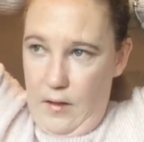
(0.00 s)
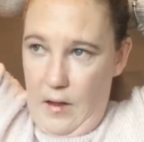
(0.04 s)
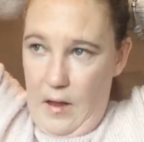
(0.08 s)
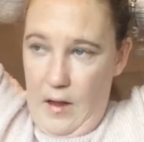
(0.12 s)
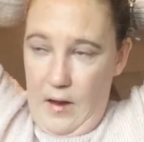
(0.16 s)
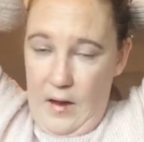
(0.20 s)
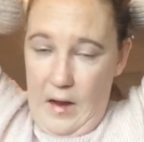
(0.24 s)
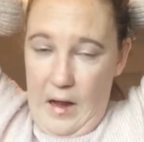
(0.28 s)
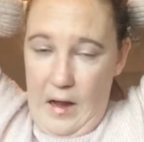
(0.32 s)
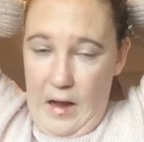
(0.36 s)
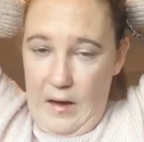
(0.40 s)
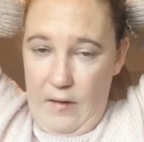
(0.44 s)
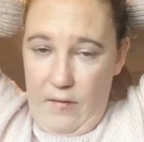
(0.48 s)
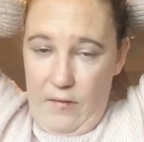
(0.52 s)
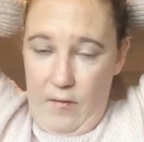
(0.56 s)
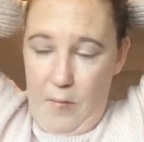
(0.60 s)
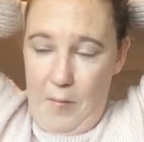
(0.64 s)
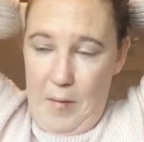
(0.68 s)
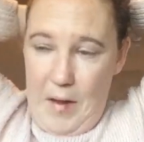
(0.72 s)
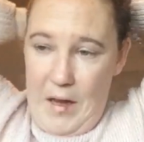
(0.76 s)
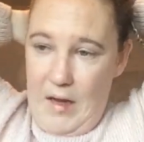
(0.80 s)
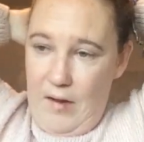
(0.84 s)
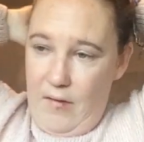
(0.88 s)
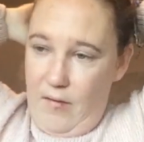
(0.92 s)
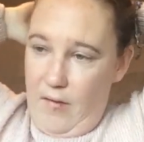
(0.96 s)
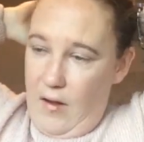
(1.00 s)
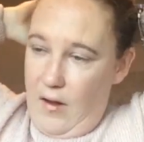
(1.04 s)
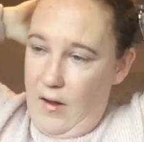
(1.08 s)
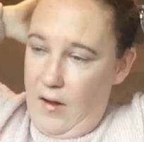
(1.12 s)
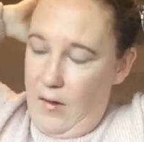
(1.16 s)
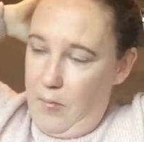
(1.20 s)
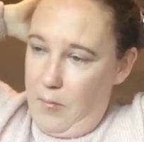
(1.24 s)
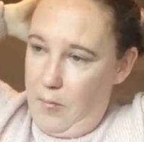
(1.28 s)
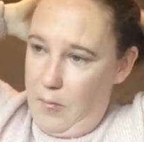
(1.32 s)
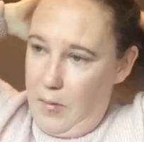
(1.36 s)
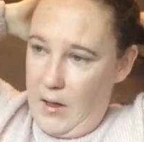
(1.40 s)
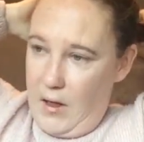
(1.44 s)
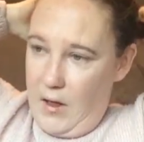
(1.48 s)
then that is
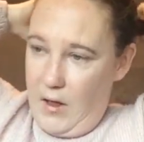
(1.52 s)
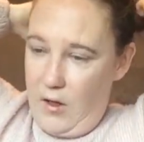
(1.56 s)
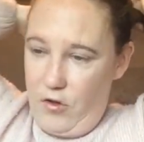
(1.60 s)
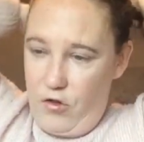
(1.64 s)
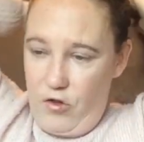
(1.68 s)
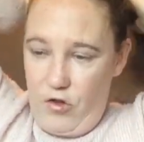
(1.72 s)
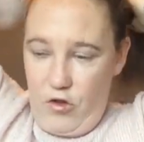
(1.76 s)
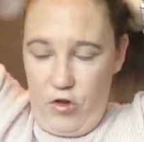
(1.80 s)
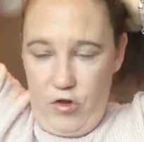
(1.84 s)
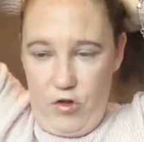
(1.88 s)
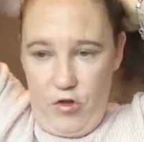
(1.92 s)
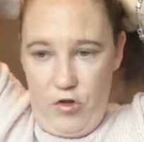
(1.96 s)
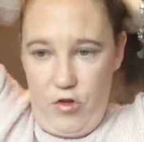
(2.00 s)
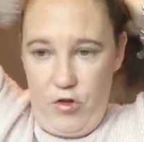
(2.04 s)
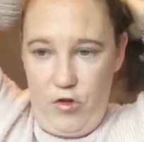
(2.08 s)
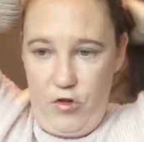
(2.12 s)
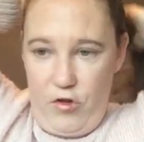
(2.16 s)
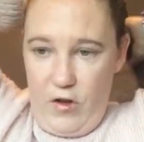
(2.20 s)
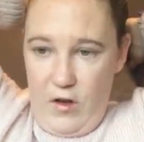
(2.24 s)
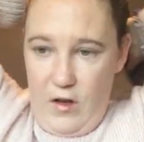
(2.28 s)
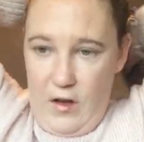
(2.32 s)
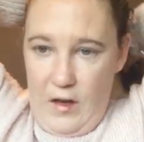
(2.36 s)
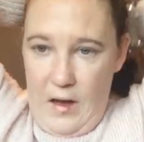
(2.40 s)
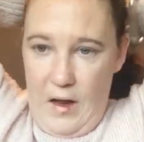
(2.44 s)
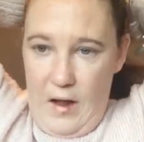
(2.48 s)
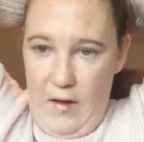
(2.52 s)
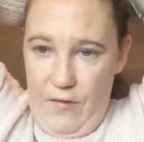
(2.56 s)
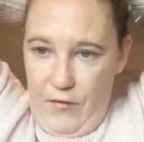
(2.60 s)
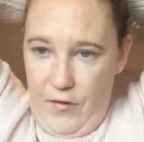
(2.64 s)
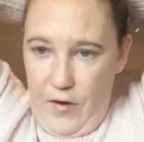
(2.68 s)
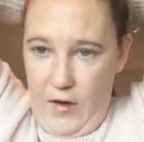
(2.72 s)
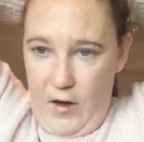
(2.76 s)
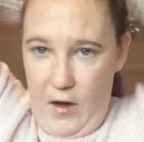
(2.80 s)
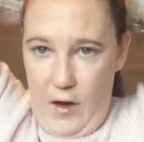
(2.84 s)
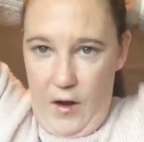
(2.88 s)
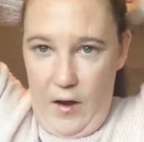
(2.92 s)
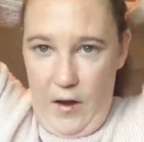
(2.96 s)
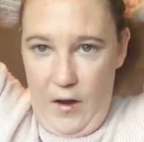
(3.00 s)
amazing, because you just
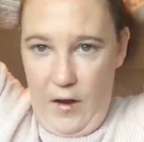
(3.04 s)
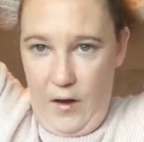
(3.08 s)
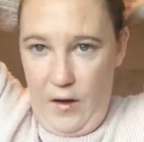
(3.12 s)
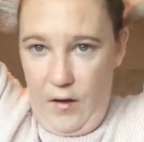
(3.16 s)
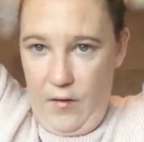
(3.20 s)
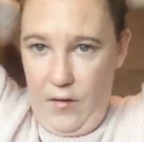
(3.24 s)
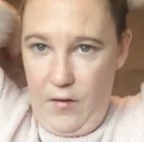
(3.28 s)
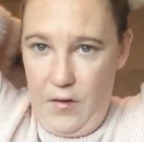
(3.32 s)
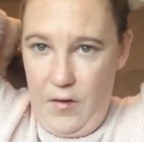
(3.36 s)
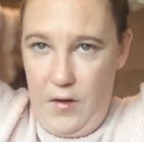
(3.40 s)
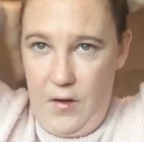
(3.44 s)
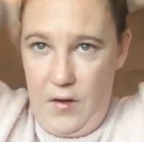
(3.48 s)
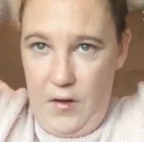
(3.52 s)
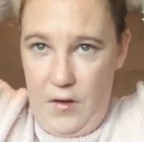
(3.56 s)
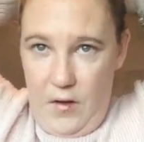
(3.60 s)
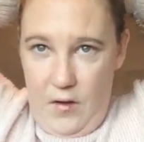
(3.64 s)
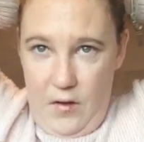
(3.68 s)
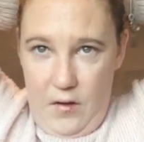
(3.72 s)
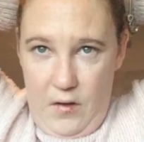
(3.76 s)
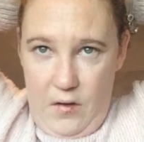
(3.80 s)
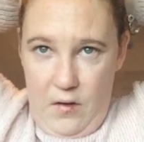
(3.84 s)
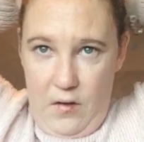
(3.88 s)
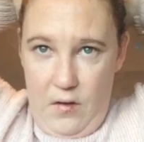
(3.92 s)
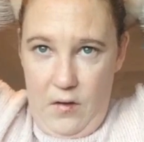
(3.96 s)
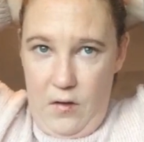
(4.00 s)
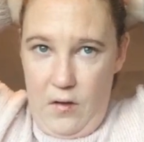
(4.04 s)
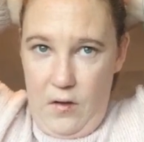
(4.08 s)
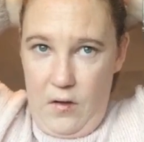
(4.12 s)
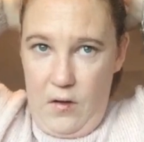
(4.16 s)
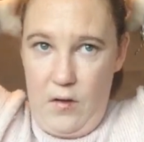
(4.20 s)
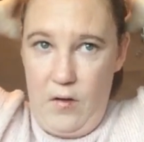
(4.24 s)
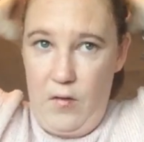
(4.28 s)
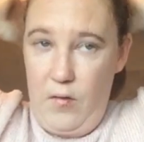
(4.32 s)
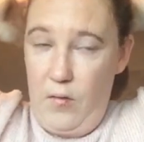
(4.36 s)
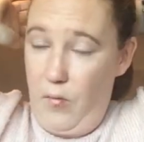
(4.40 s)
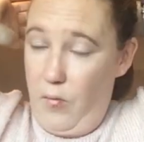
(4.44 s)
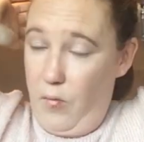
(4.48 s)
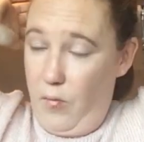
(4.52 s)
never know
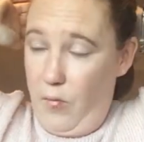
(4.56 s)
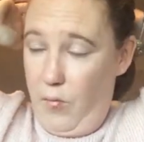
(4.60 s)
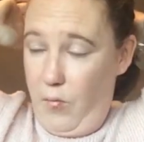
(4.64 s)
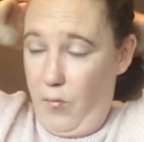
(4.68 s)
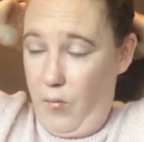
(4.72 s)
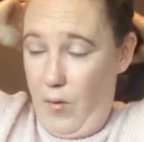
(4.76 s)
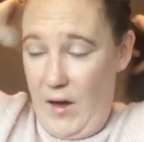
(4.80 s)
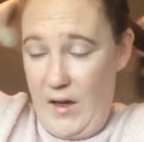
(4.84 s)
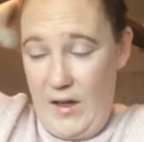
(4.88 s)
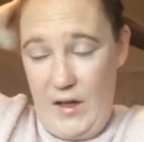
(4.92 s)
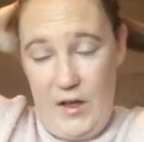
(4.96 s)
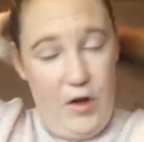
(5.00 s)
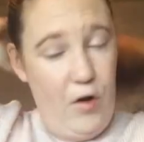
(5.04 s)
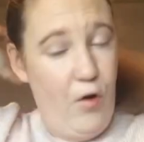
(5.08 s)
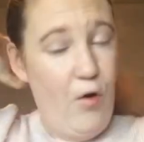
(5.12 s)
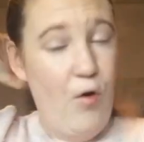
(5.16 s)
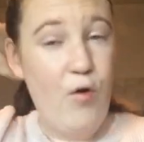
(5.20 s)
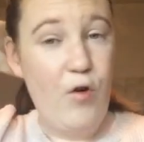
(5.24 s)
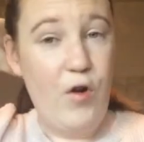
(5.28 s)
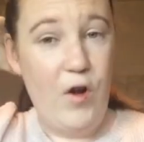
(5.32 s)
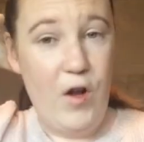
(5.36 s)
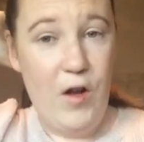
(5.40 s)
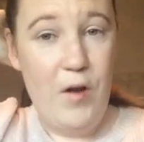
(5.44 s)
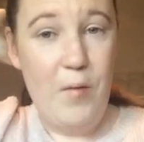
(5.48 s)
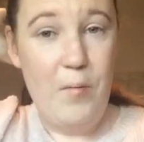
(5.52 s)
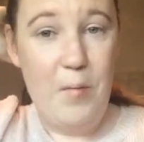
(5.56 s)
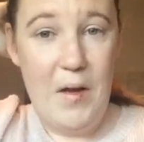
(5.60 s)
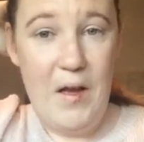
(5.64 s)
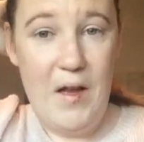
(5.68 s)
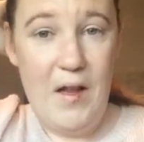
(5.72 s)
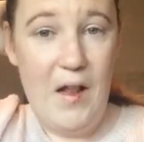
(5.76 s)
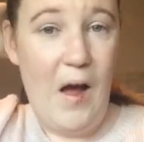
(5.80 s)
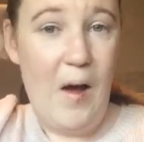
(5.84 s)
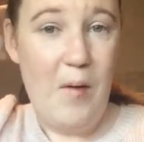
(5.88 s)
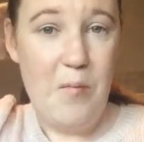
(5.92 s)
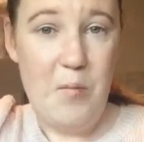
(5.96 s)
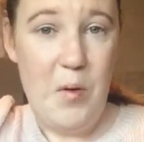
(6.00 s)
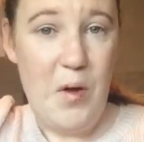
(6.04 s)
when you're going to
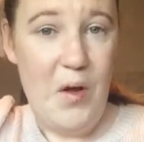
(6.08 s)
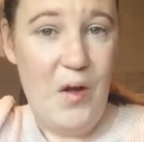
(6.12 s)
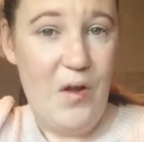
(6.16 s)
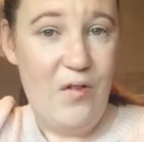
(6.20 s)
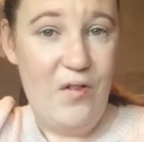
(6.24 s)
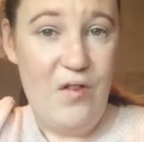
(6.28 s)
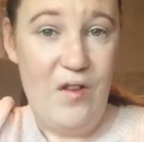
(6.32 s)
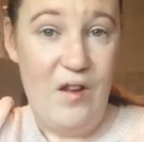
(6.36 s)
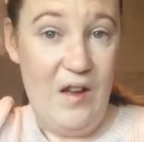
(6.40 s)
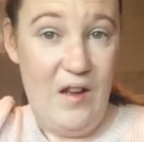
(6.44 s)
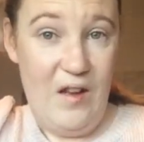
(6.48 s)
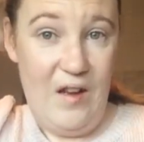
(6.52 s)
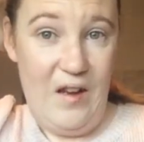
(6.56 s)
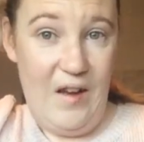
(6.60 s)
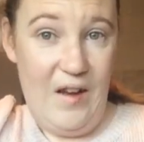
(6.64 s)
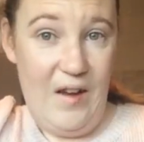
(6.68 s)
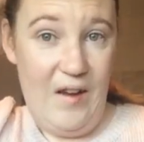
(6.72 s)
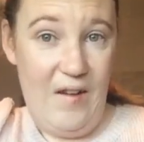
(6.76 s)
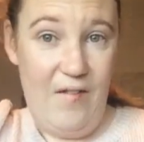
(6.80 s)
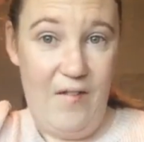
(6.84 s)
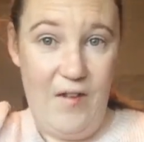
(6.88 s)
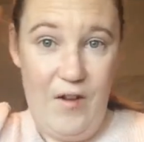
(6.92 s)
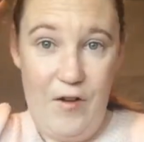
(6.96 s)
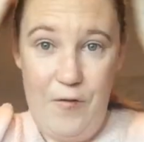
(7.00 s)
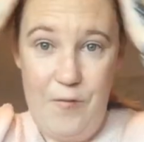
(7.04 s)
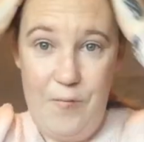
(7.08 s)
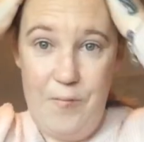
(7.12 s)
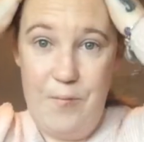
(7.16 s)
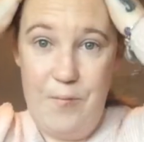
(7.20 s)
be that person in need.